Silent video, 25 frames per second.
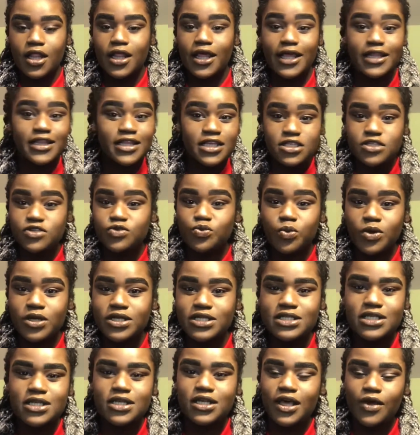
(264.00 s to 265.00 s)
and this
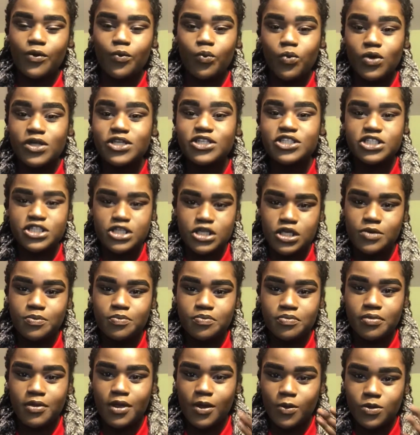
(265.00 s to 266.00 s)
wasn't, it was
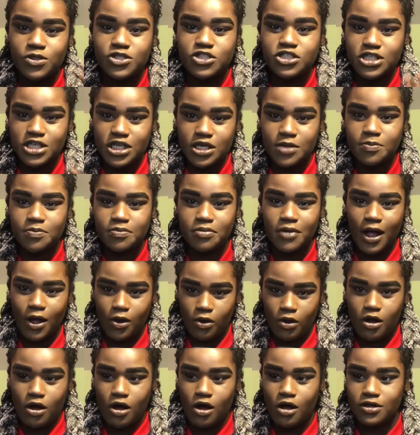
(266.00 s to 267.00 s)
cheap
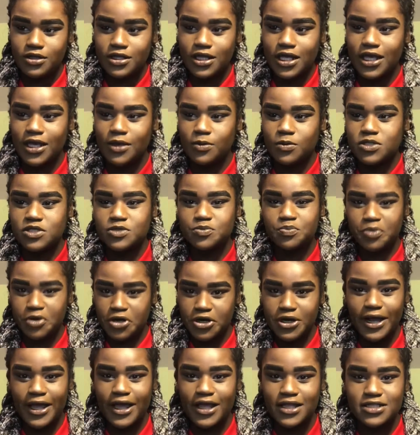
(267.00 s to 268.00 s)
alcohol. Like, it was
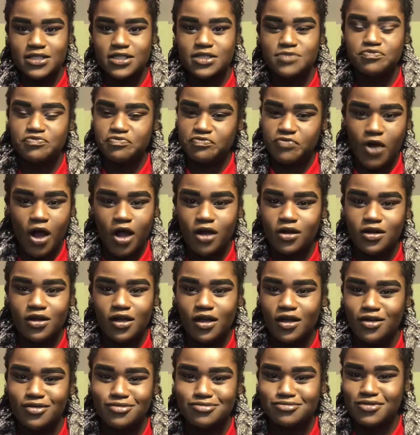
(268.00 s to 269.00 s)
Burnett's
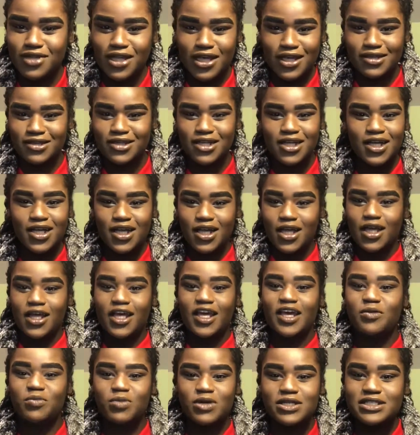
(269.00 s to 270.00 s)
vodka. Like,
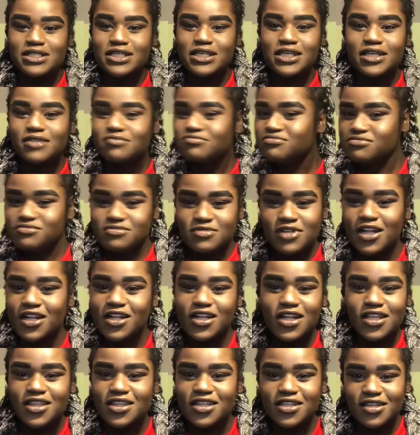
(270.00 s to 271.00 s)
it wasn't
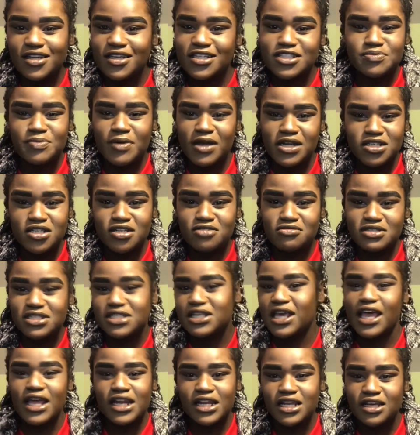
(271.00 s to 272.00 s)
nothing, like, special. It
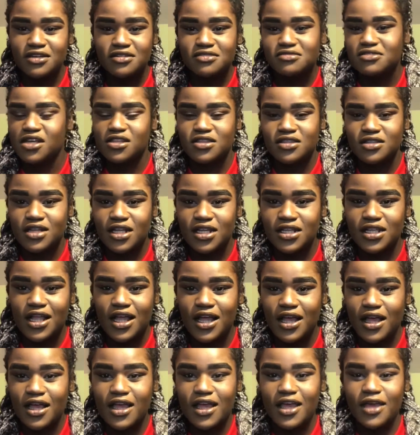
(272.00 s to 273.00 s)
wasn't Henny or nothing like
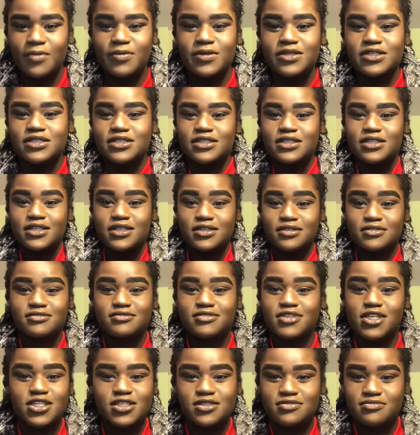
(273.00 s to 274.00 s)
that. It was
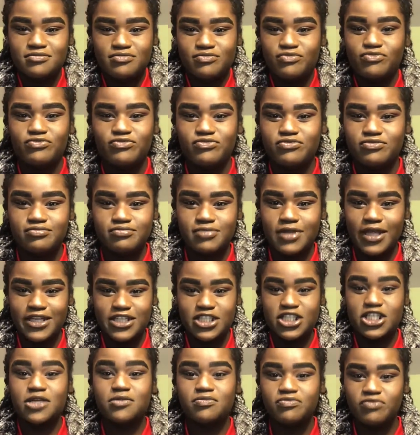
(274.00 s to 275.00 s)
just, like,
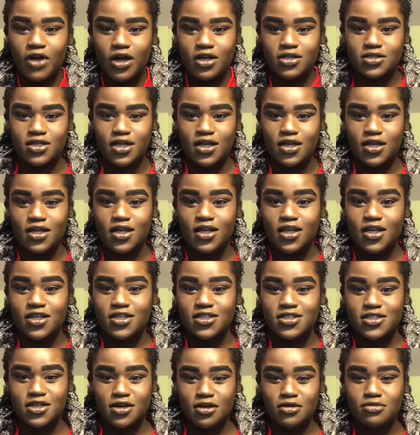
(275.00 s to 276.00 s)
cheap vodka.
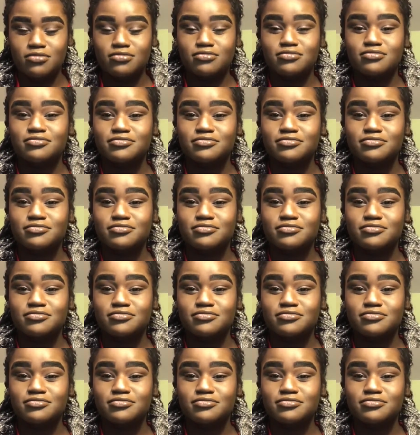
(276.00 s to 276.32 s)
So